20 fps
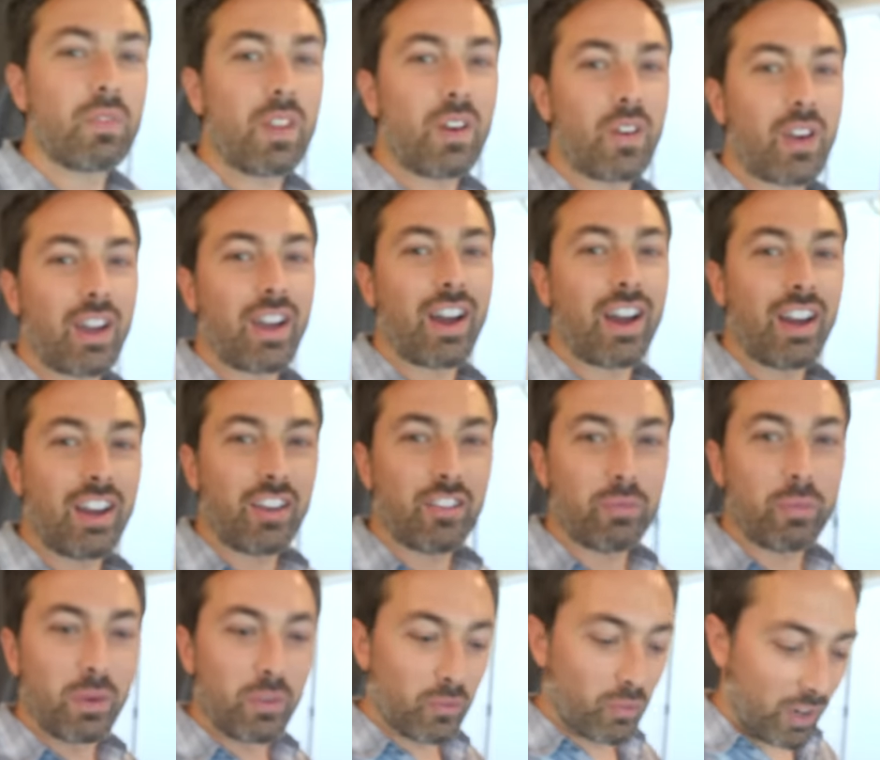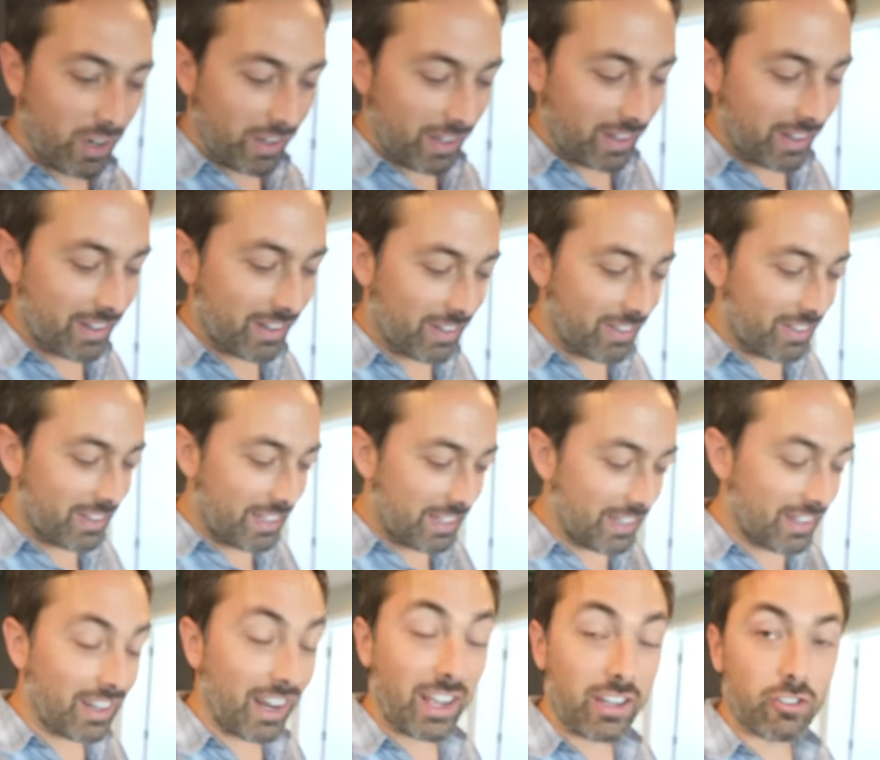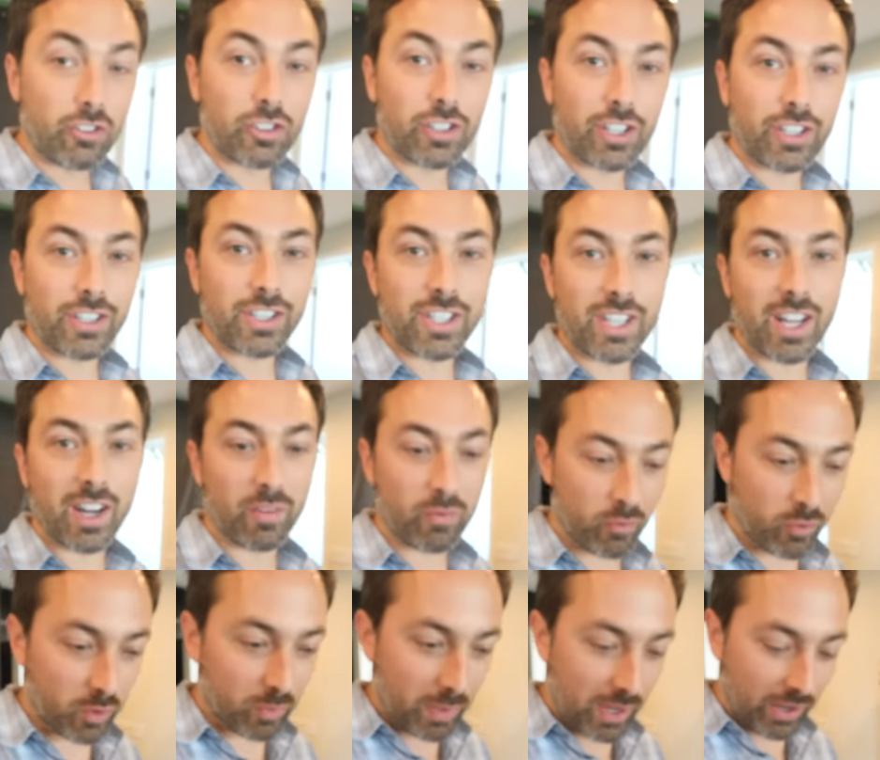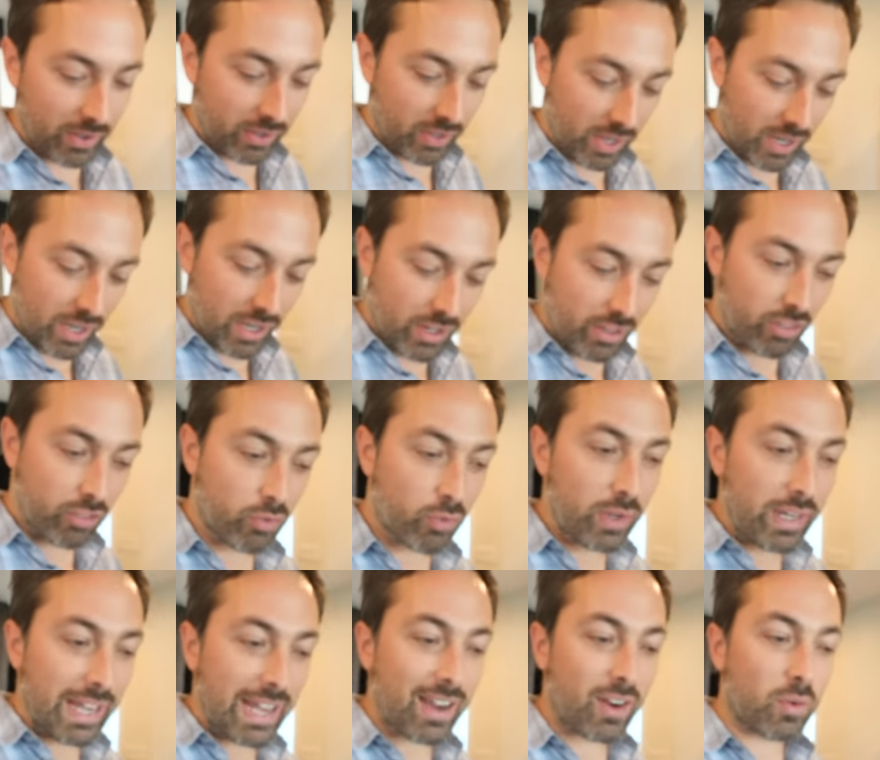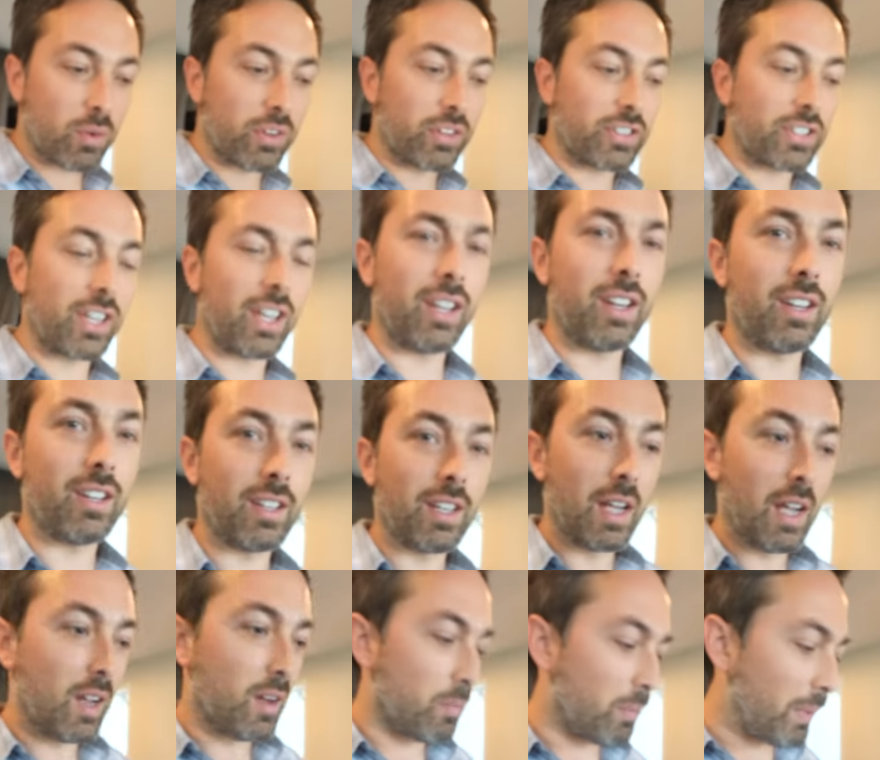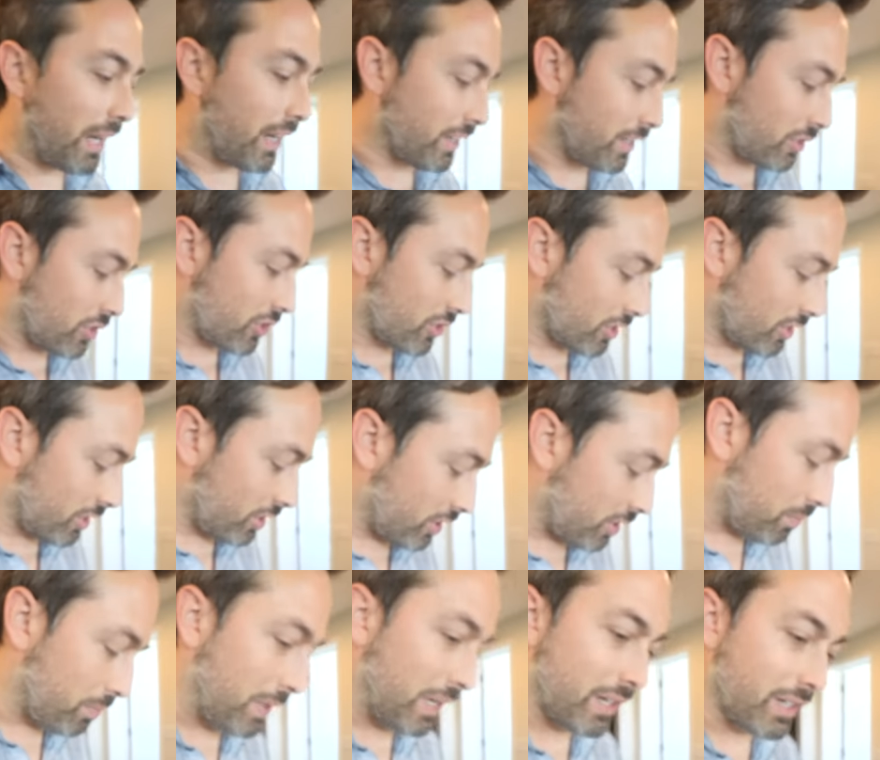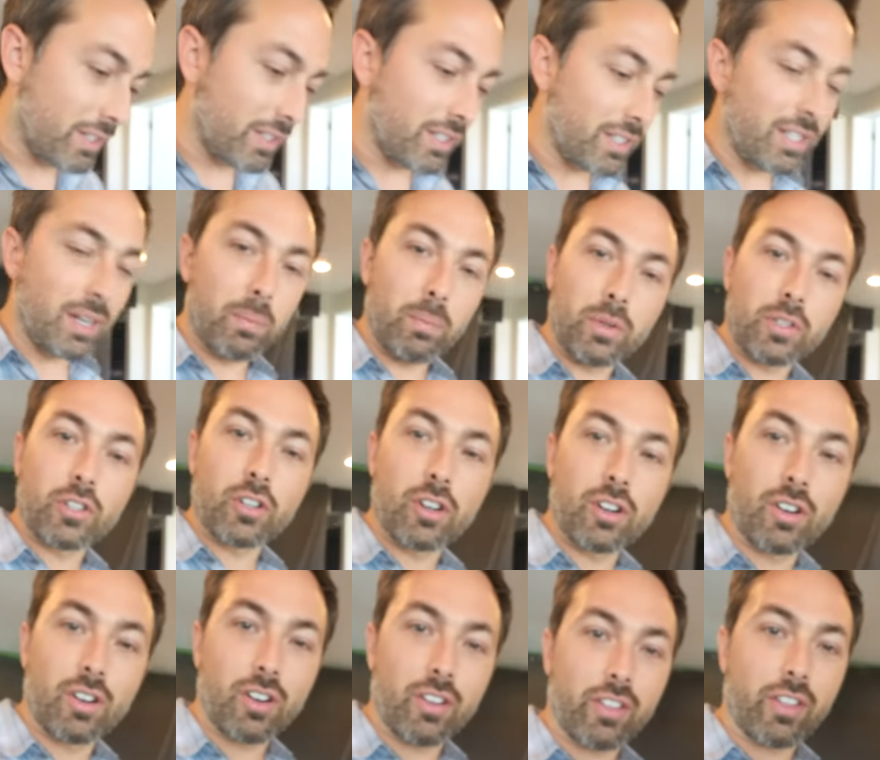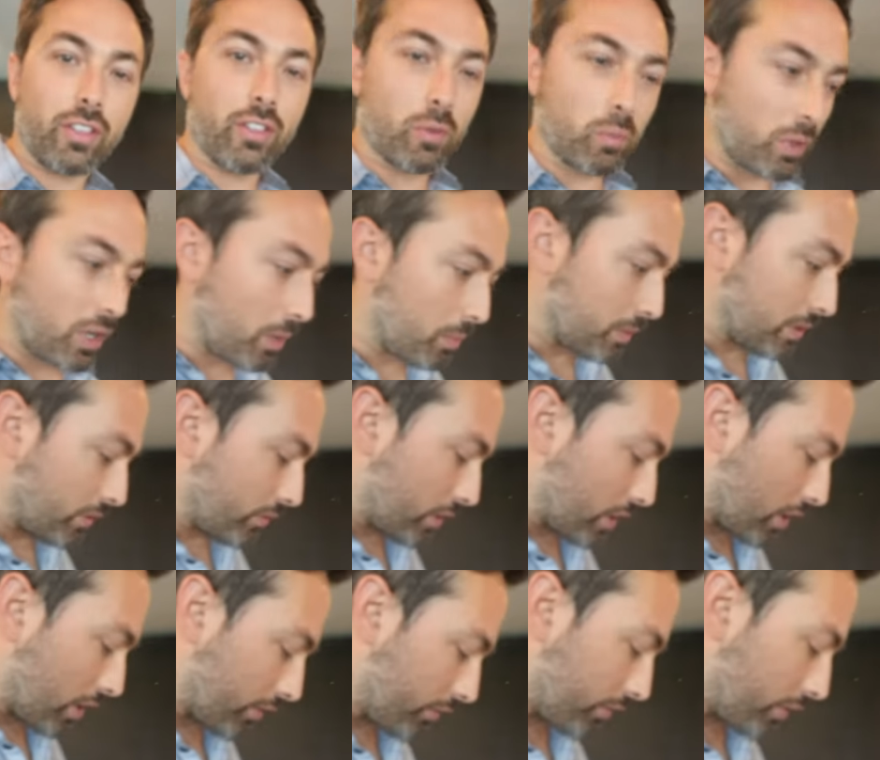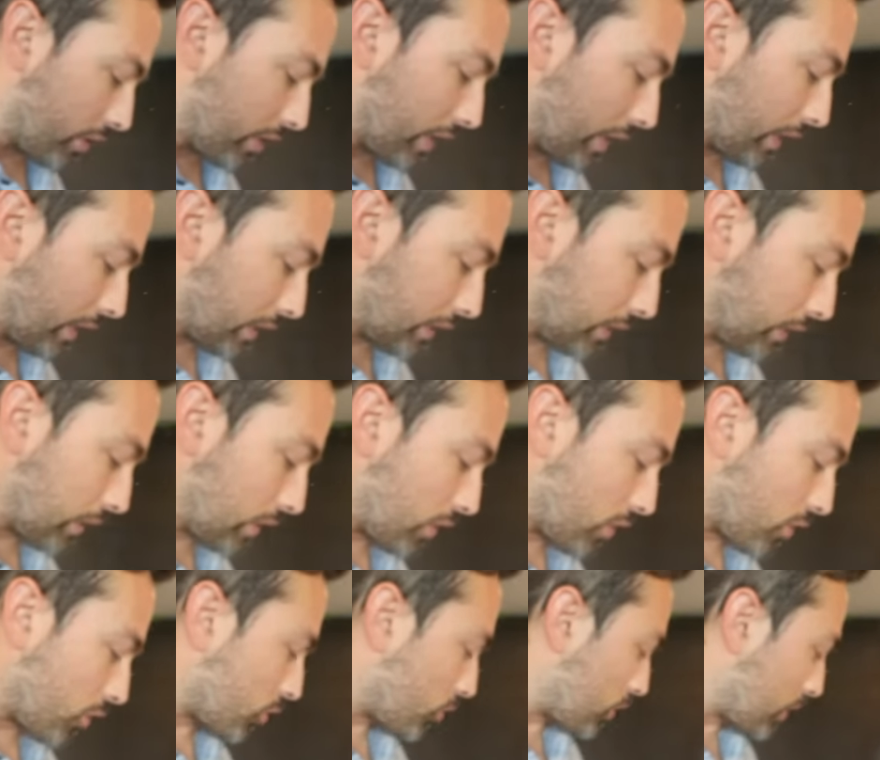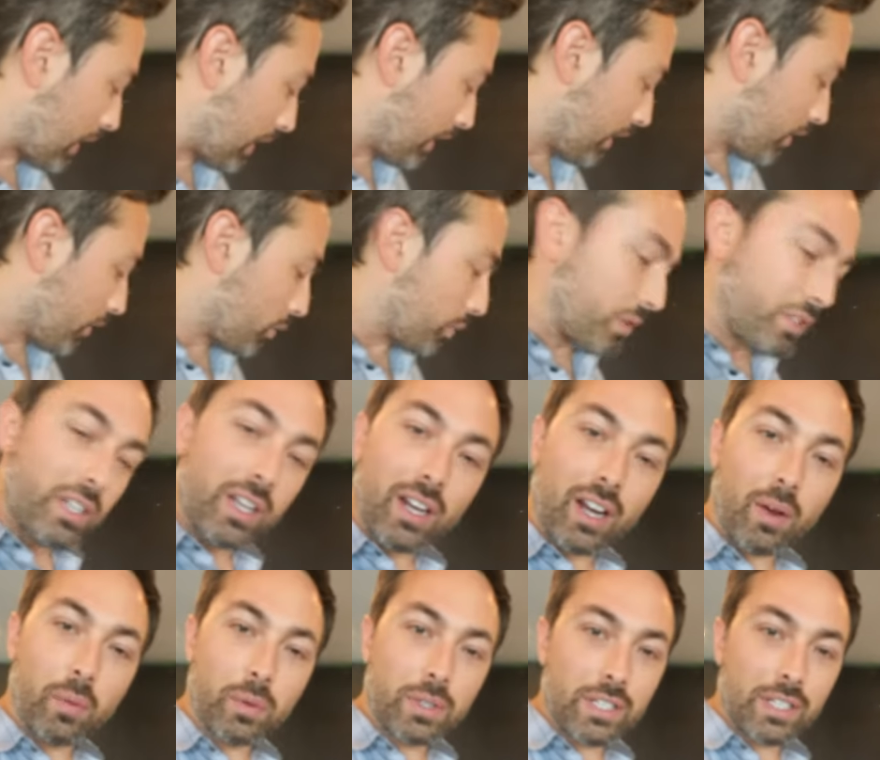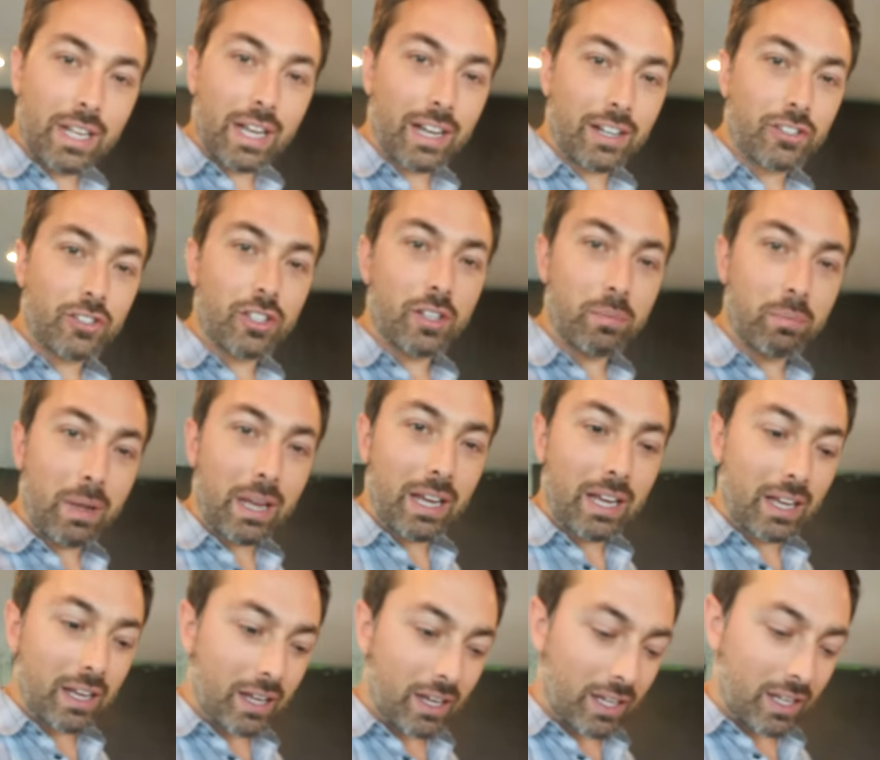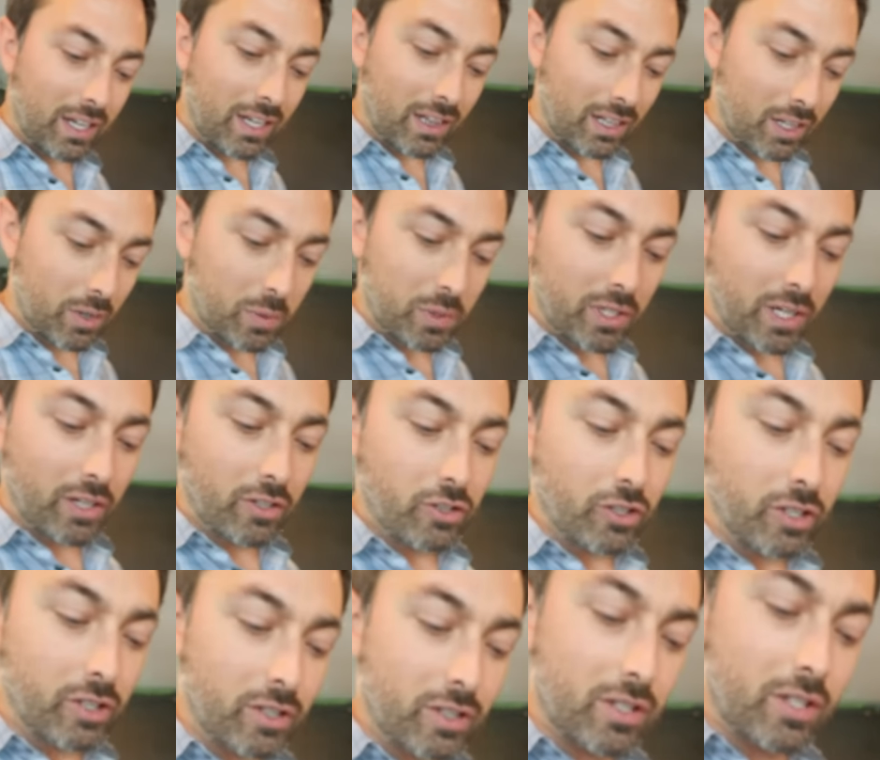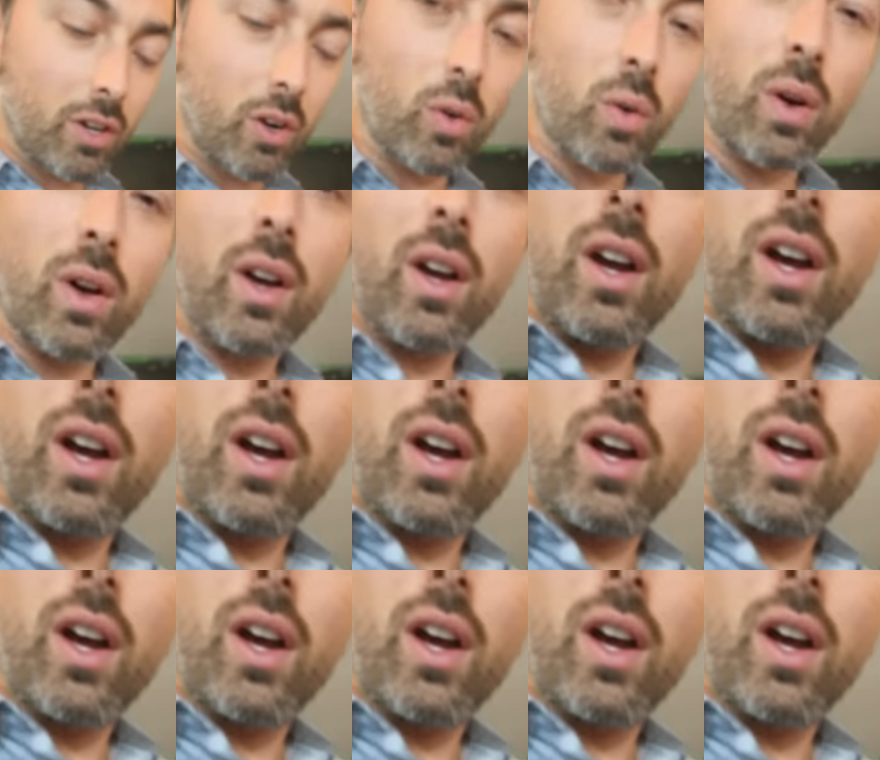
Okay, I have been running the nitrogen setup for about three hours, and my concern, because the temperature on the thermocouple never got very low, was that I wasn't actually making any liquid nitrogen. So